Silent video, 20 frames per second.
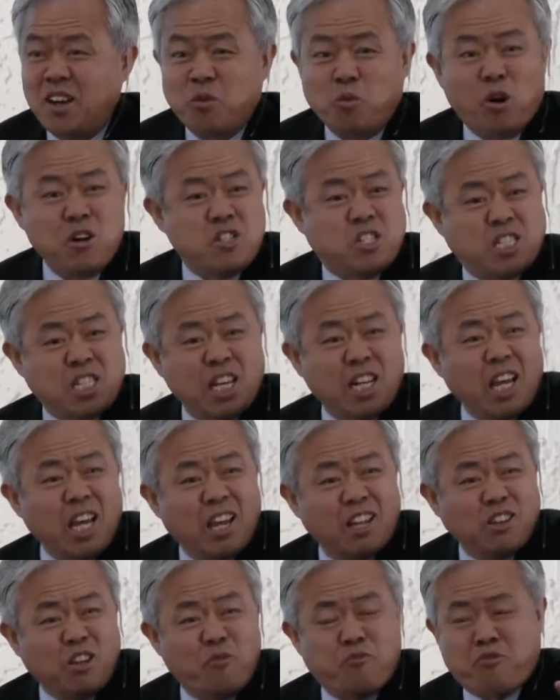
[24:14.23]
were sitting
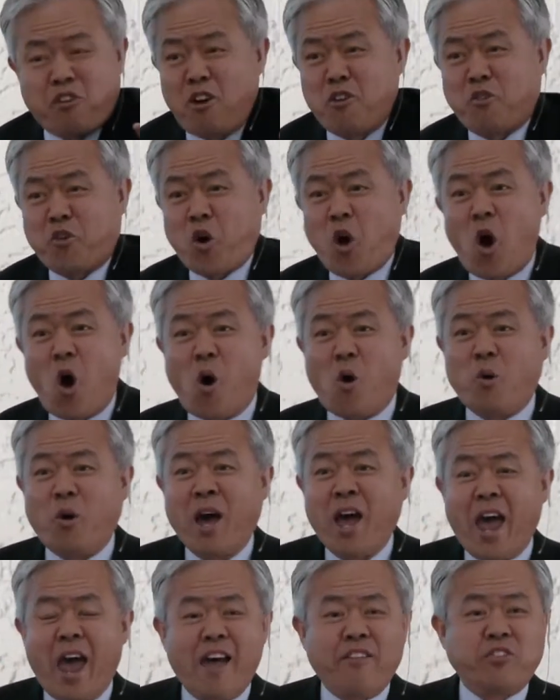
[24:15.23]
in the front
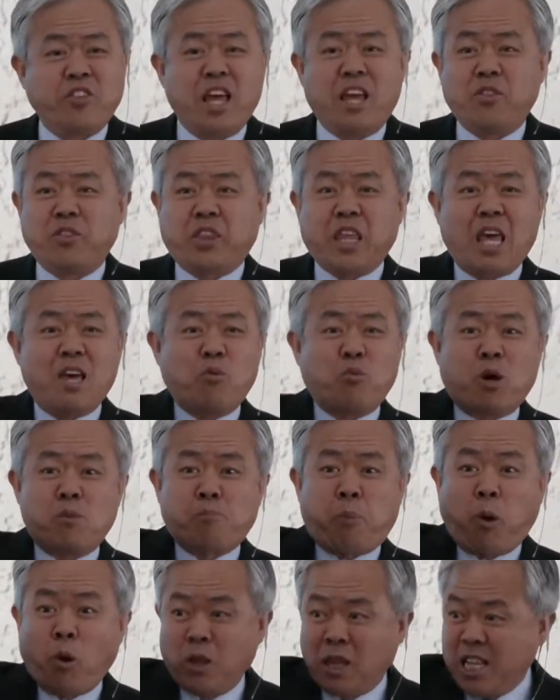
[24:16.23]
row and then they were
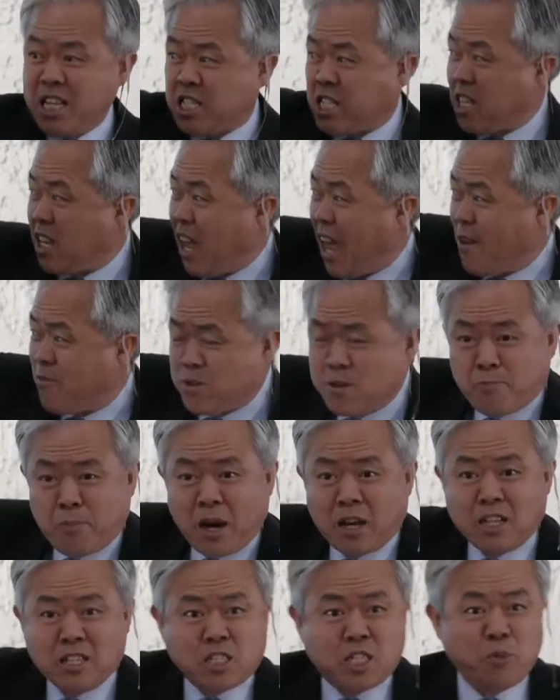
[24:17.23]
policing
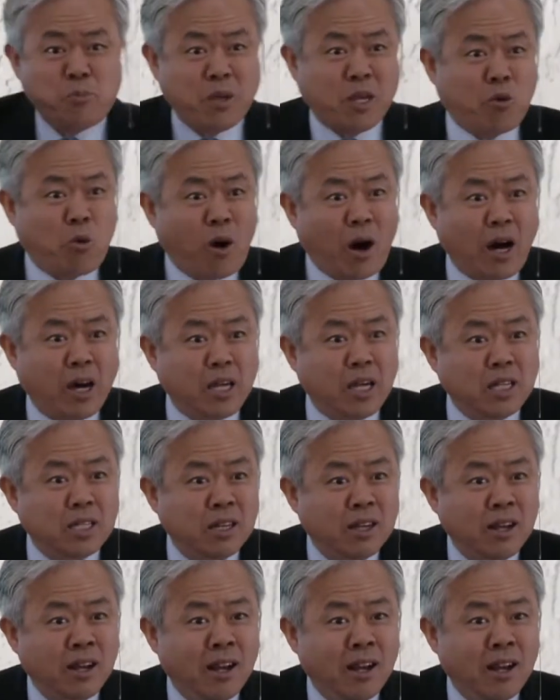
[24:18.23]
everybody to be quiet.